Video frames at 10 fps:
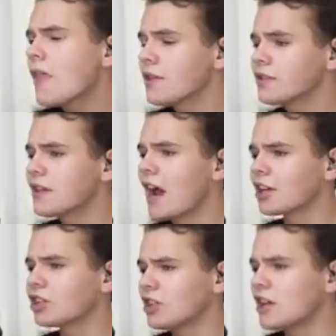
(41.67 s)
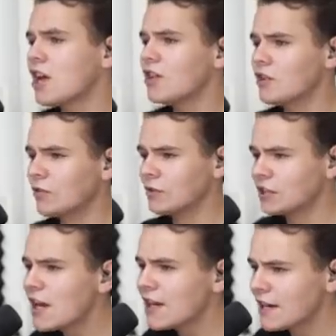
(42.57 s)
this is actually New
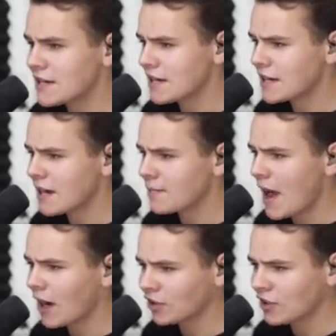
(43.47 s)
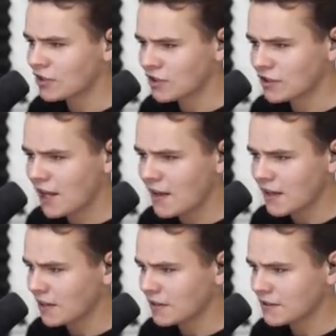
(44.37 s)
Zealand. And I'm actually just
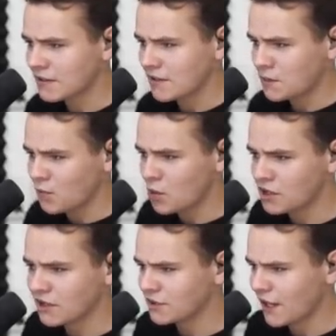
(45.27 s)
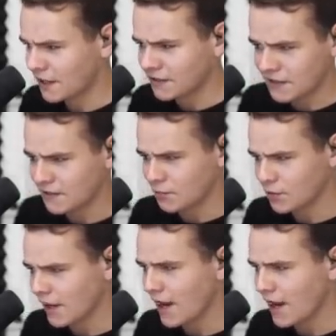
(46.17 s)
kidding, because this airport does not exist in real